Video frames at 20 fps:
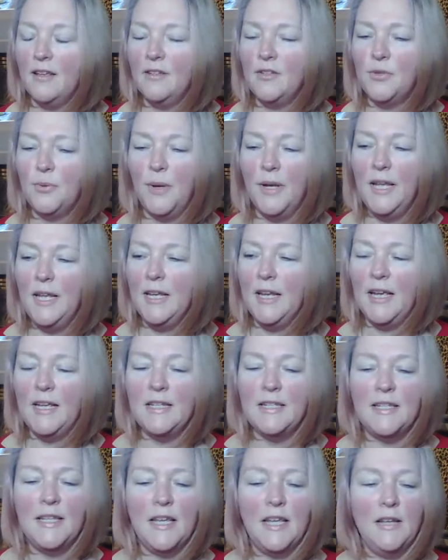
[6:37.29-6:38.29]

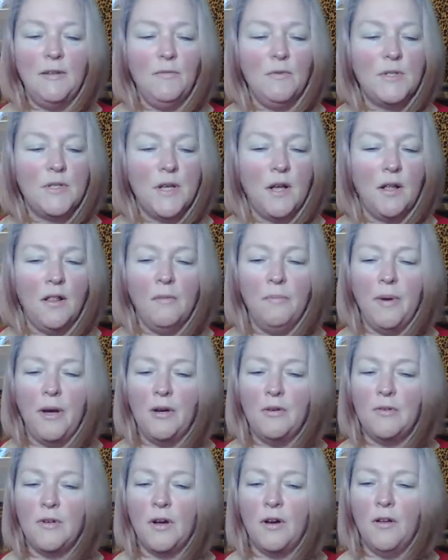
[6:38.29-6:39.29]
2019 was all
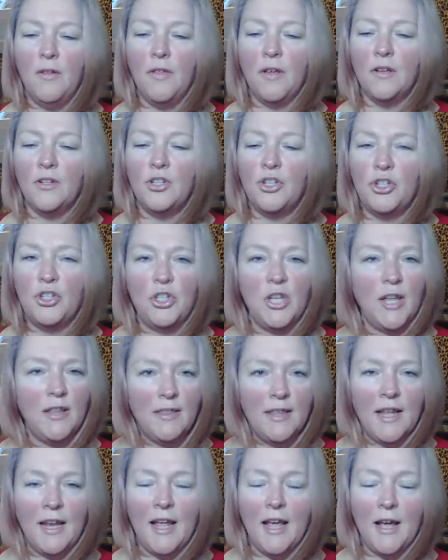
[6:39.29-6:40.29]
about all the shit
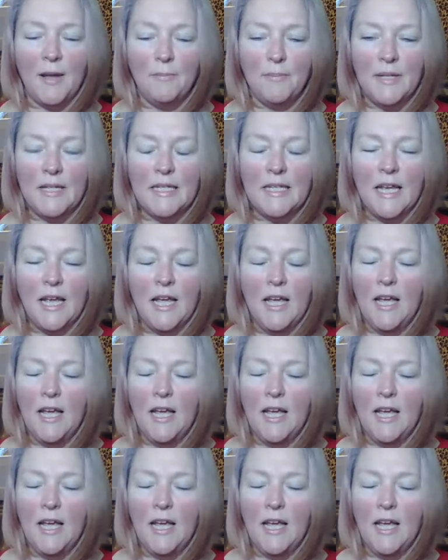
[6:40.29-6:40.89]
that happened,